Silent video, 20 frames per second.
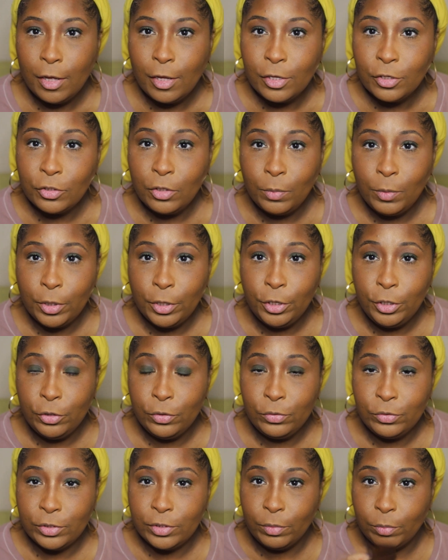So I'm going to
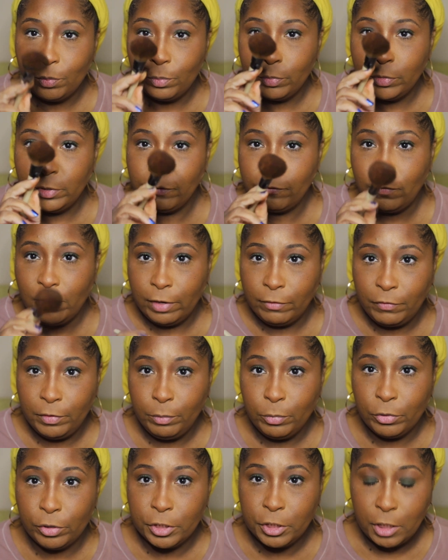use the fluffy
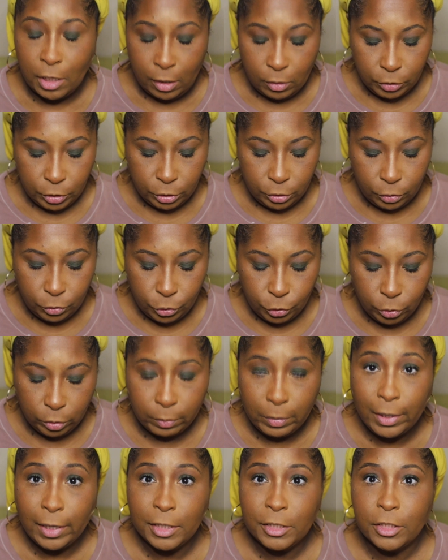brush also to
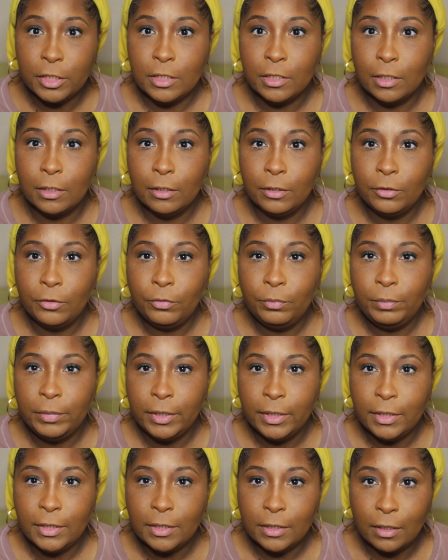apply just a little
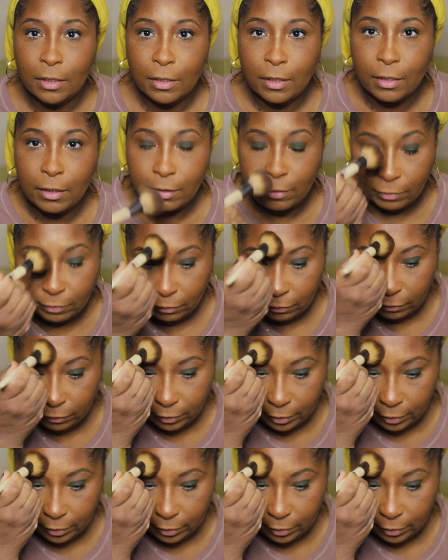bit of